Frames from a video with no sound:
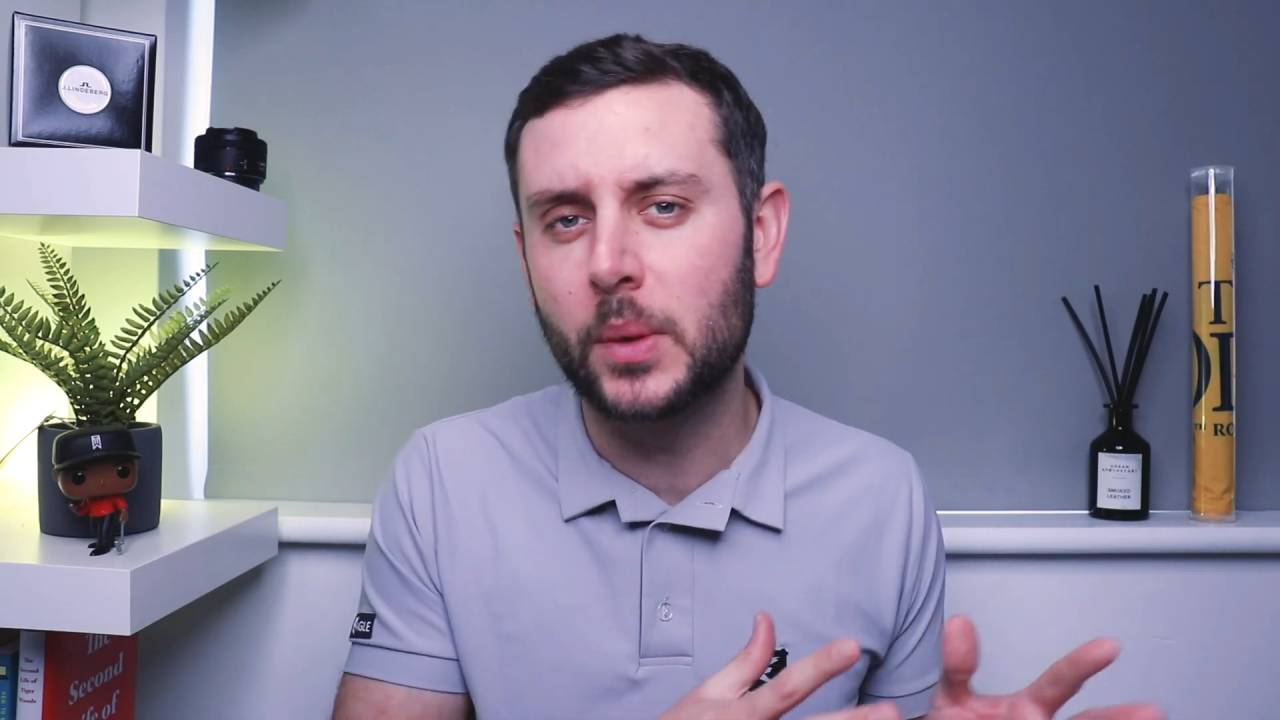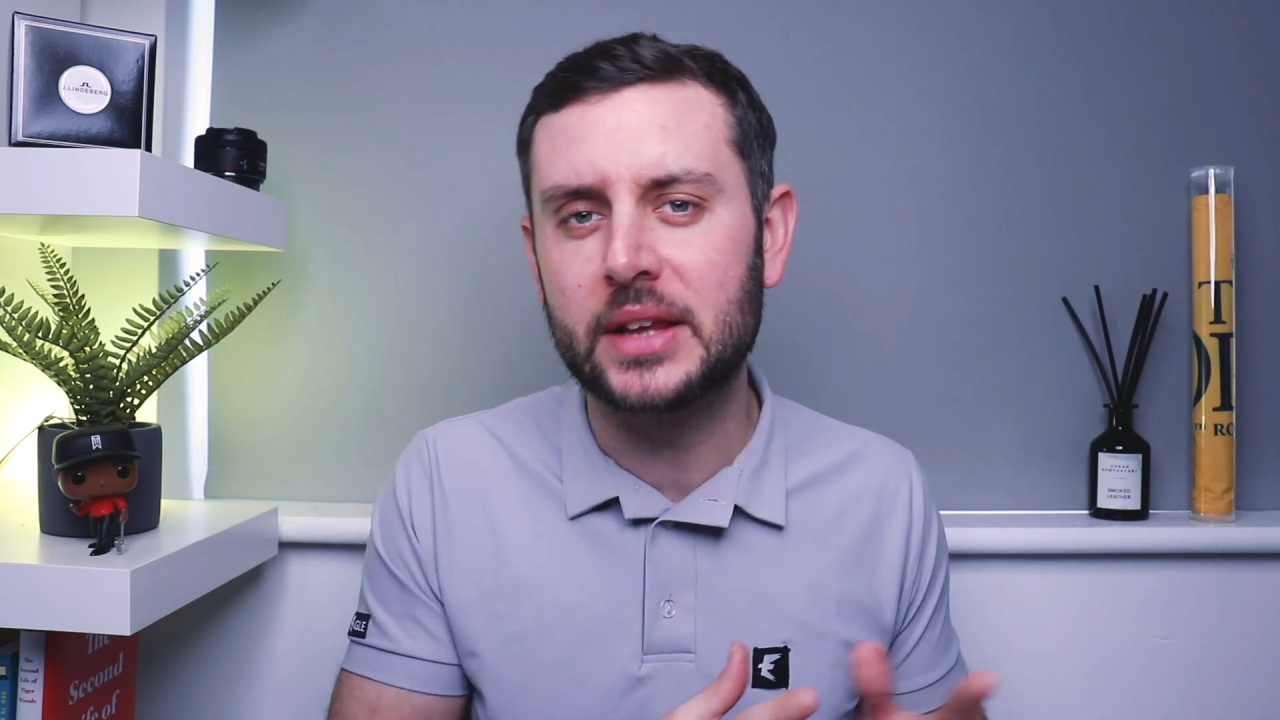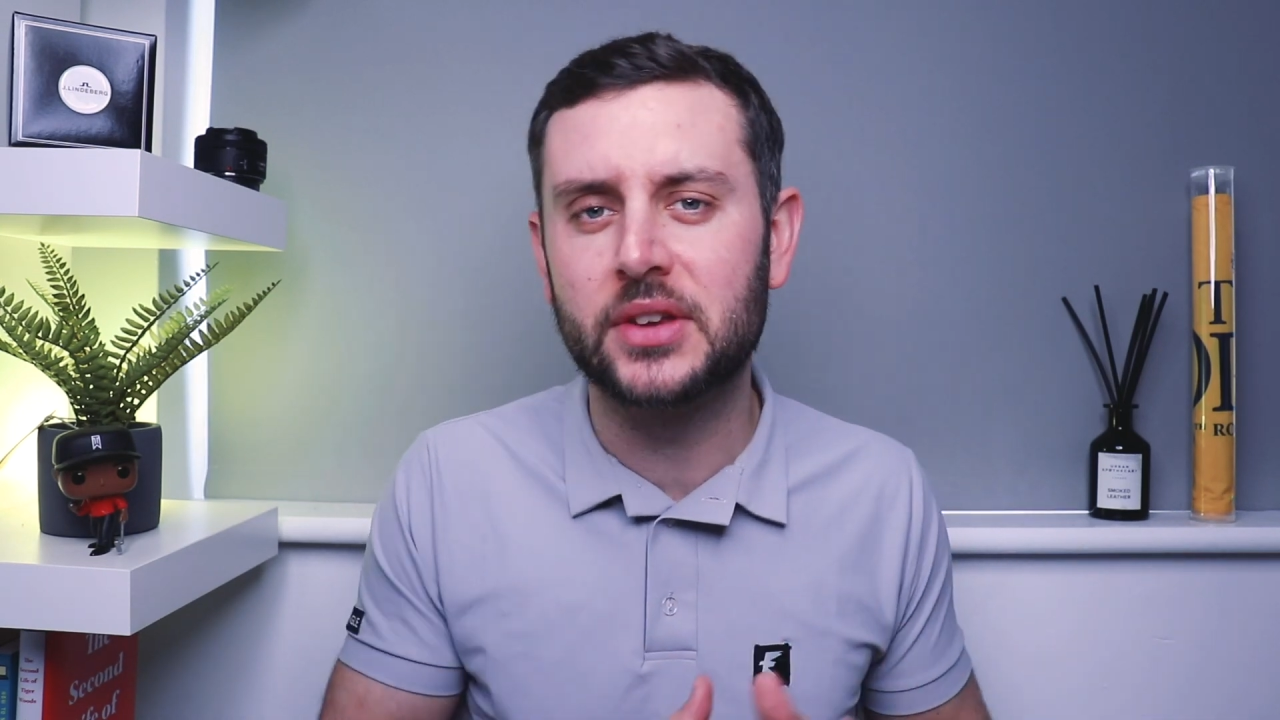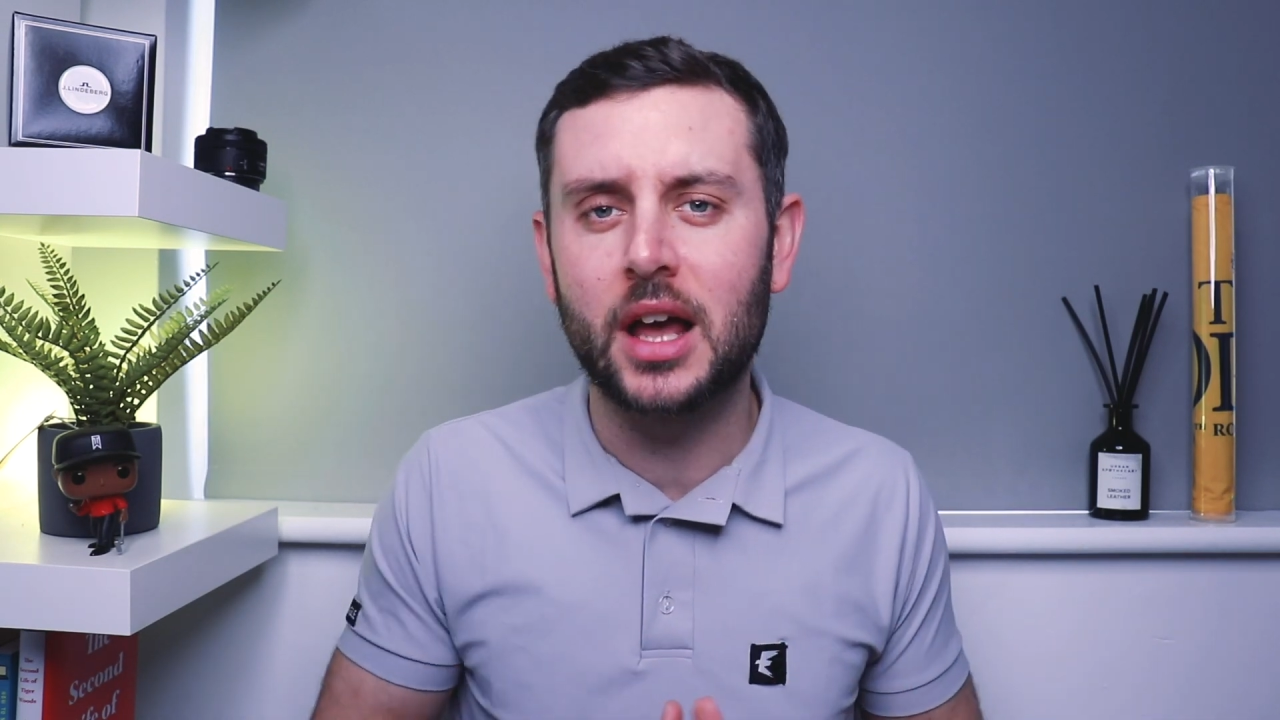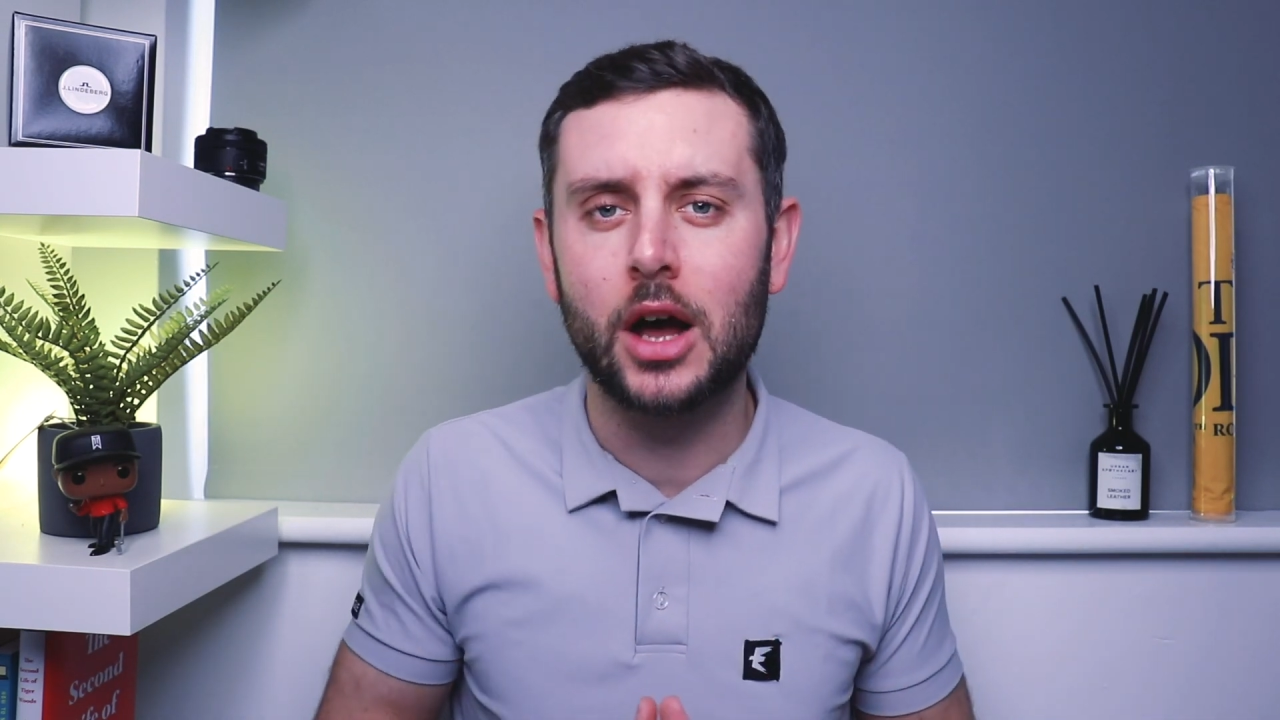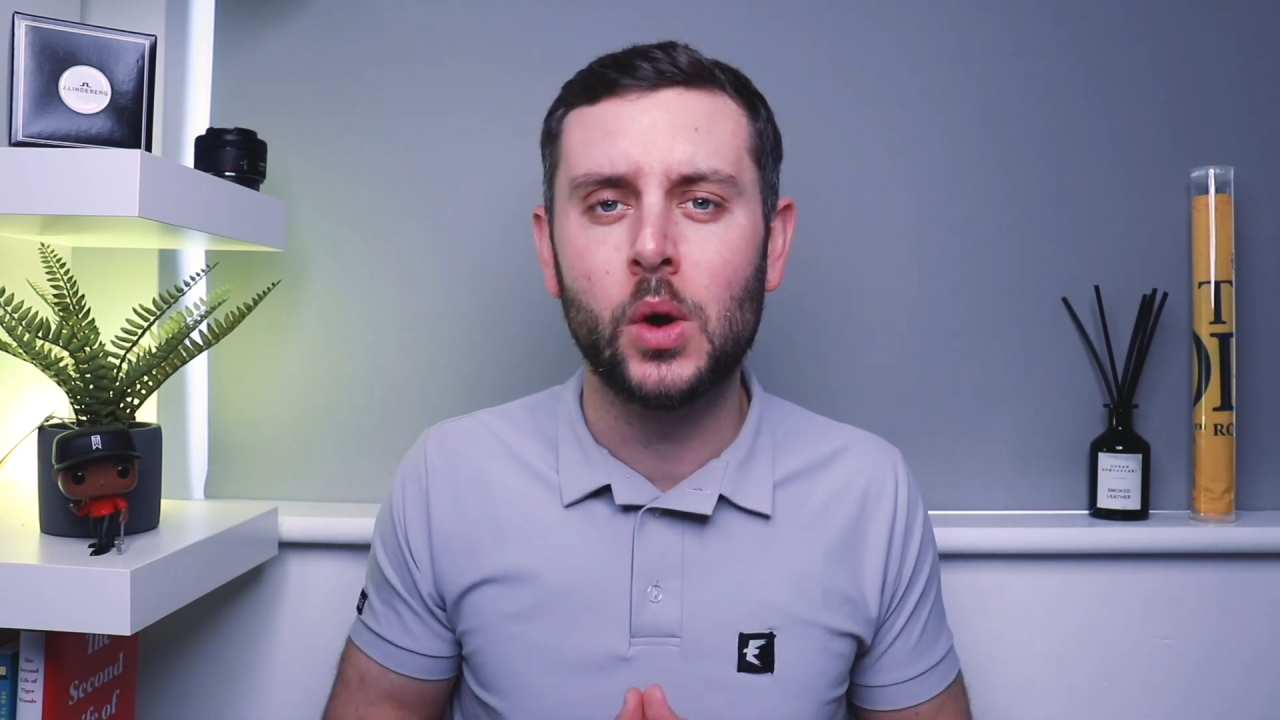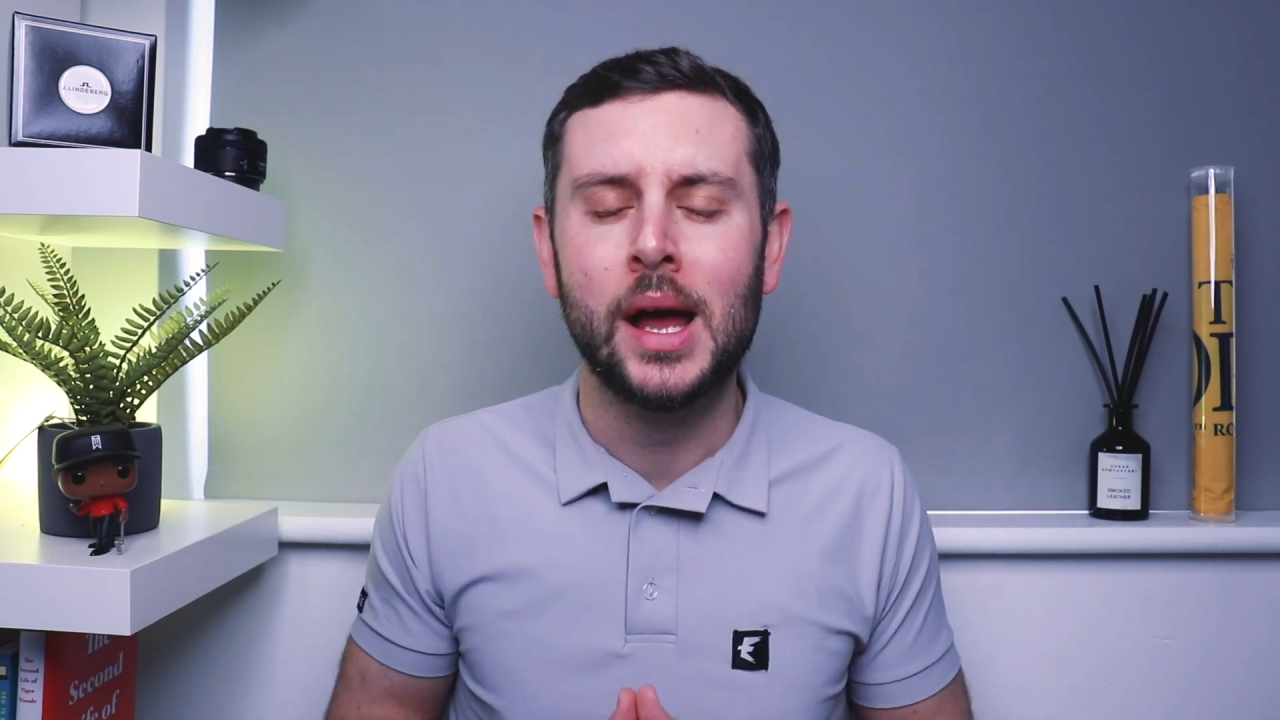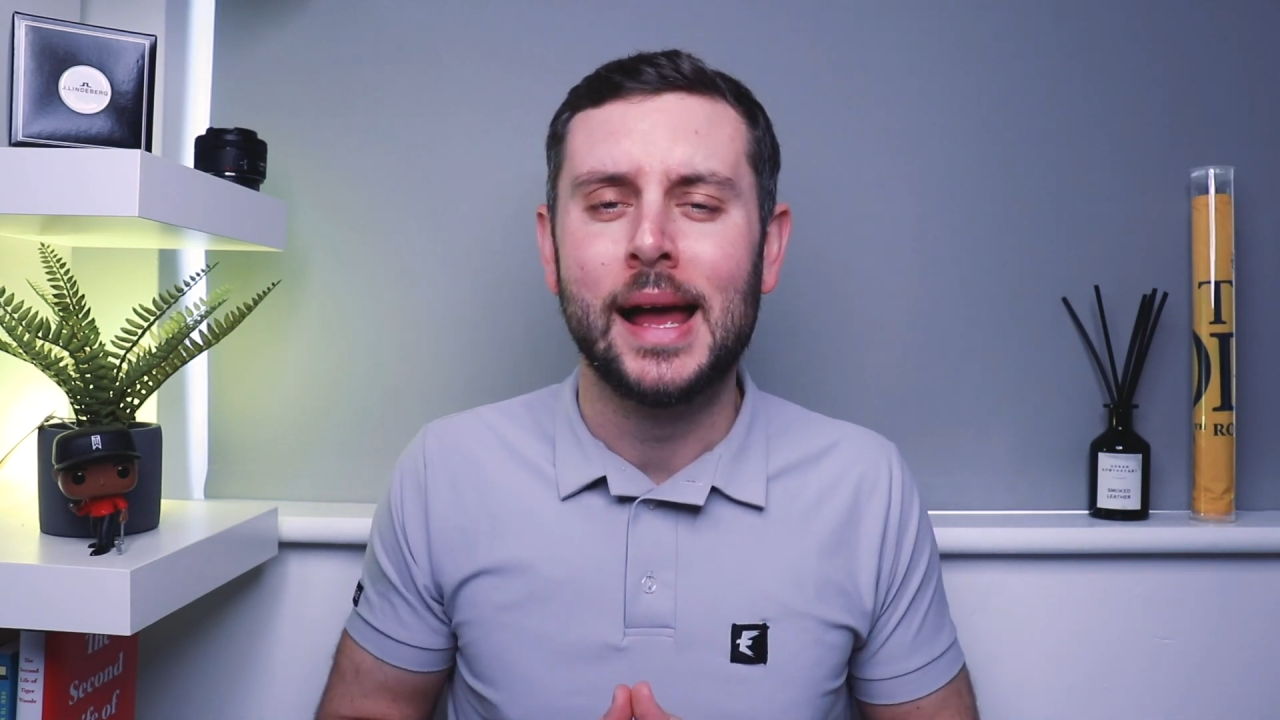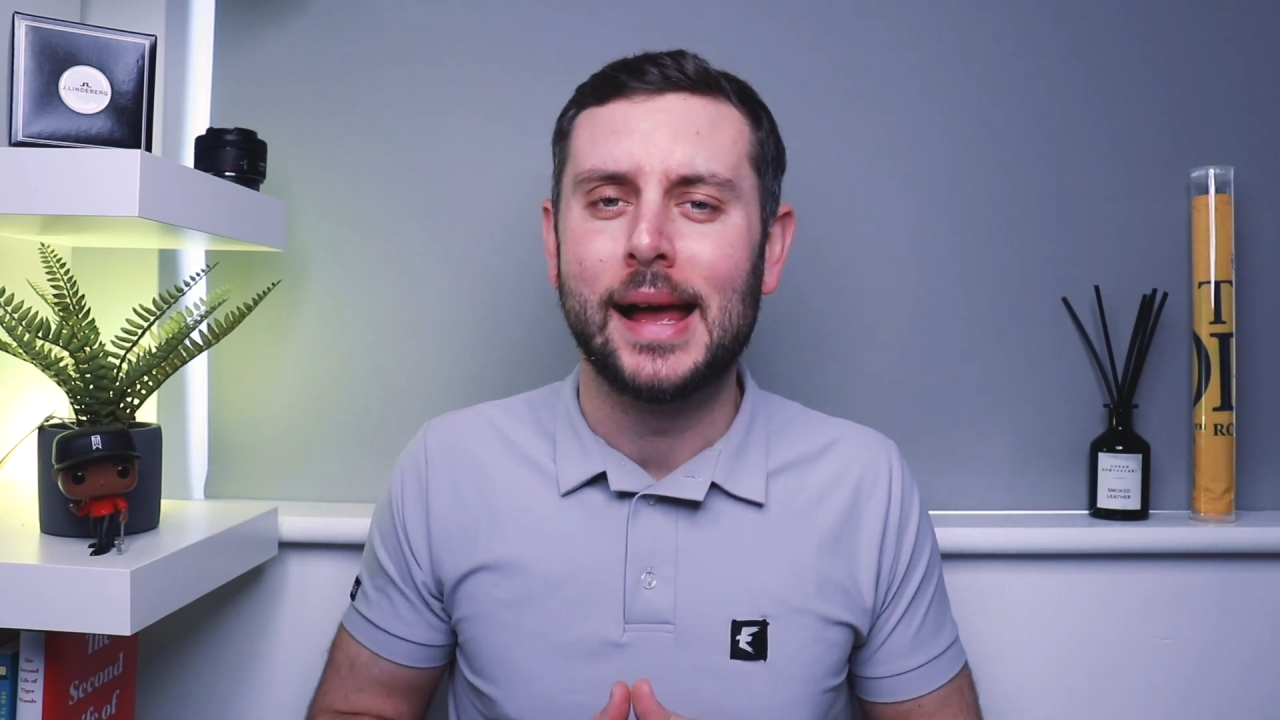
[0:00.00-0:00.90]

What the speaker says: weeks ago.